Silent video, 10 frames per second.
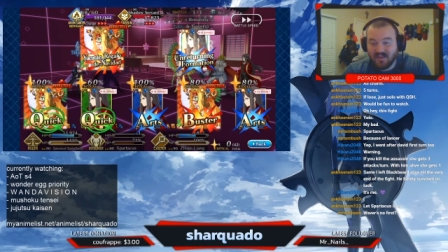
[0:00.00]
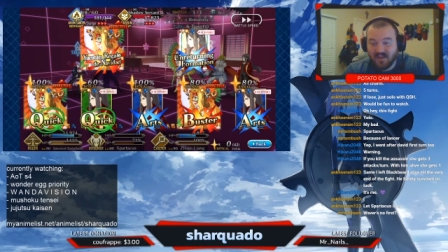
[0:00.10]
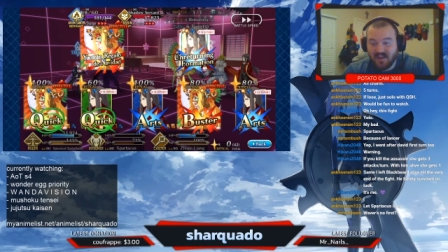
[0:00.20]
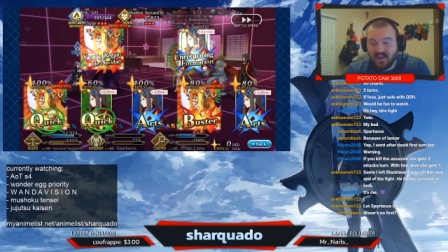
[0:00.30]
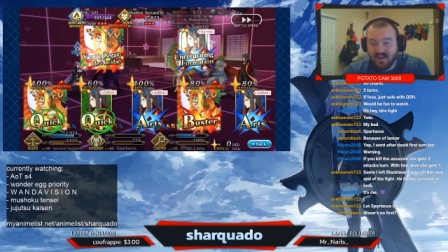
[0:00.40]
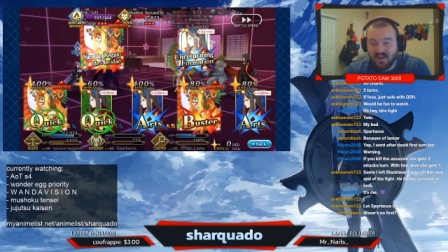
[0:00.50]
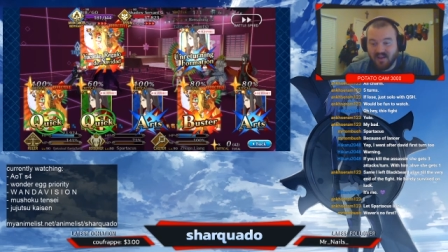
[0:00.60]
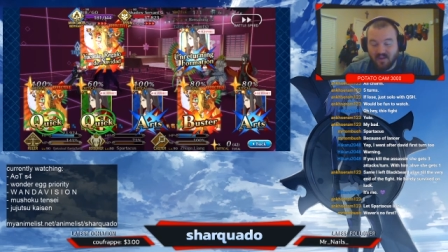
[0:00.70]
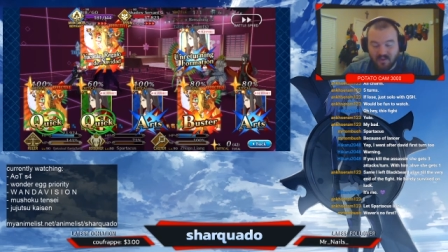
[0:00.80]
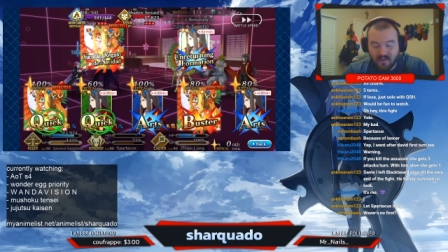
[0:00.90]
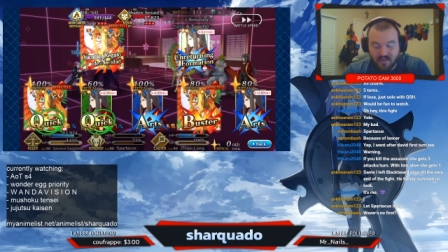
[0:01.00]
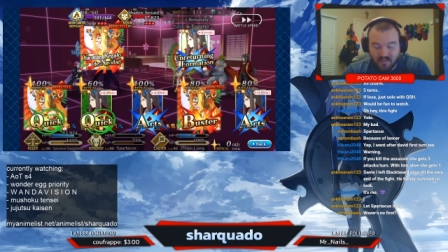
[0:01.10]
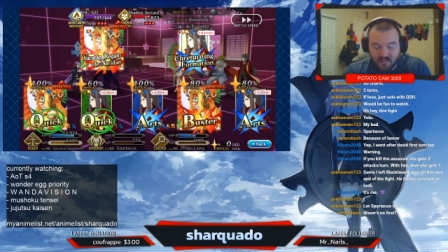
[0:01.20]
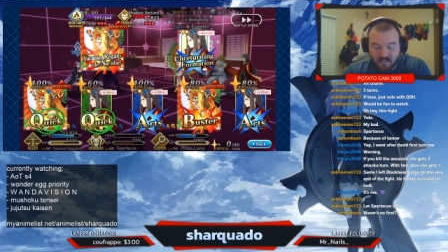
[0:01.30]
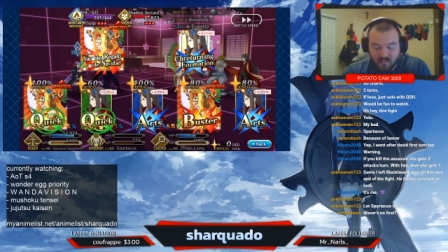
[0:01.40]

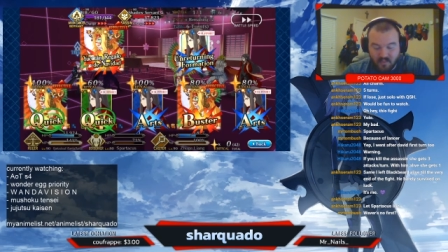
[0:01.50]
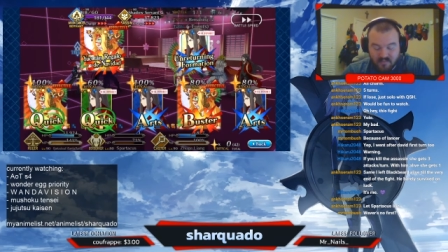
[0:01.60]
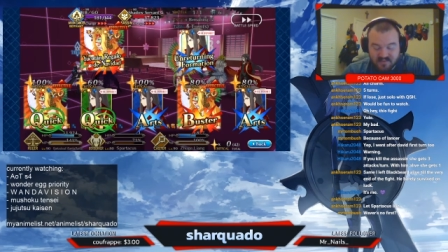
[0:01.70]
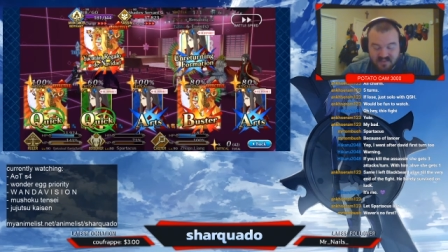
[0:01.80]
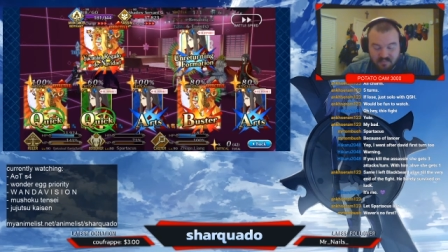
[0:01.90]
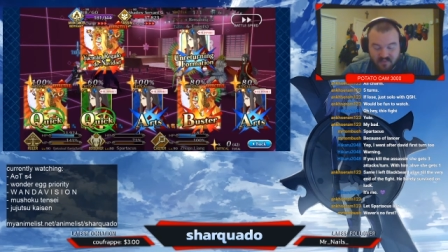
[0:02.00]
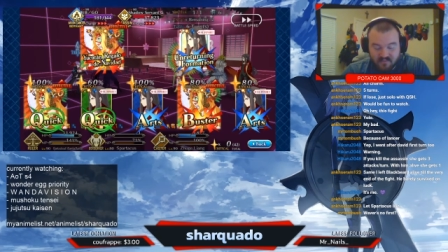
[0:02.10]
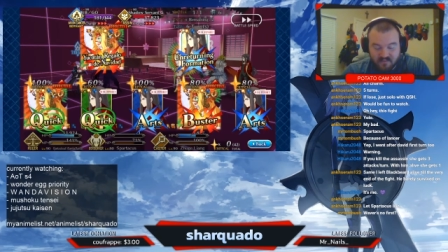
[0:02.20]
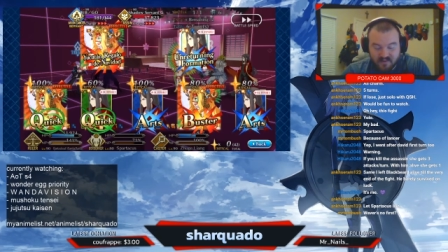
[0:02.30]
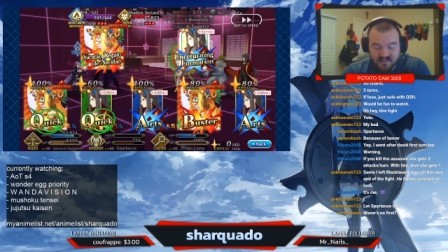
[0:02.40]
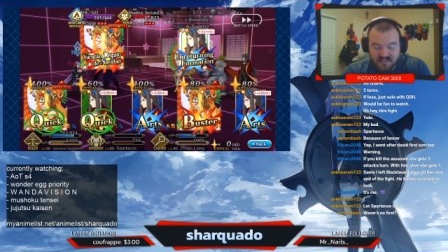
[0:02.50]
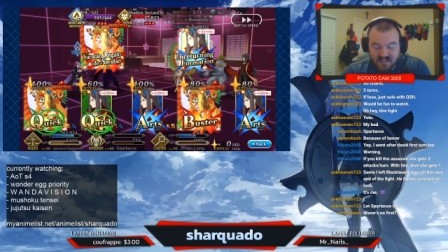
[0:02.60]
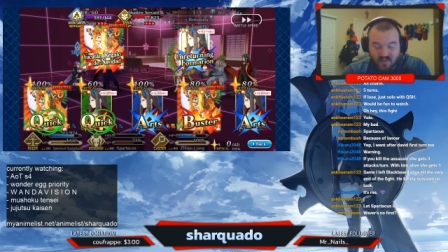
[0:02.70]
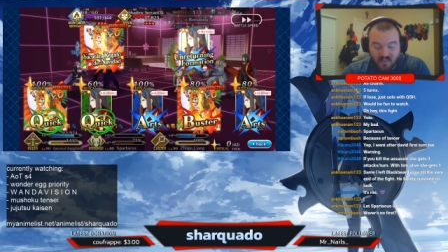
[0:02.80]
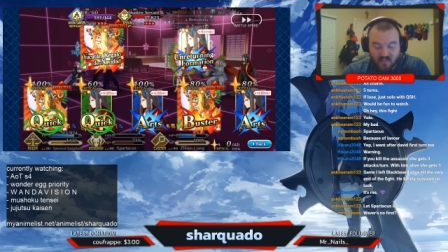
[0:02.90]
uh, Waver's NP first.
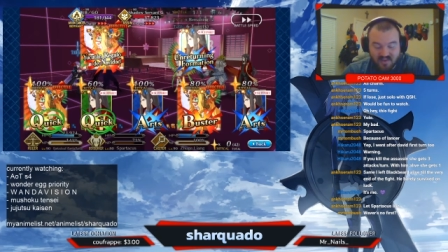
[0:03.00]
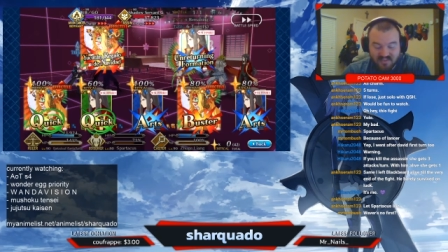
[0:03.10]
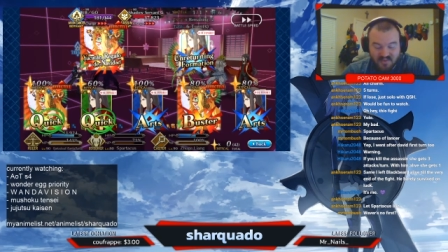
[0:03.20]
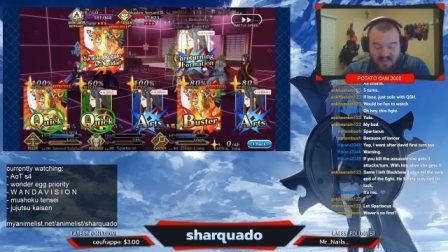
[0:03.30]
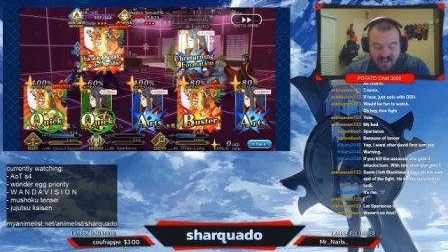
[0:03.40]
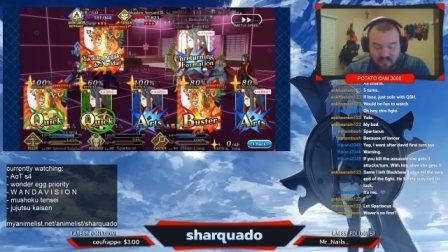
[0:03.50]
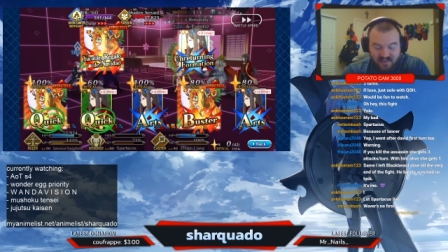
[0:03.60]
No, I don't want to do that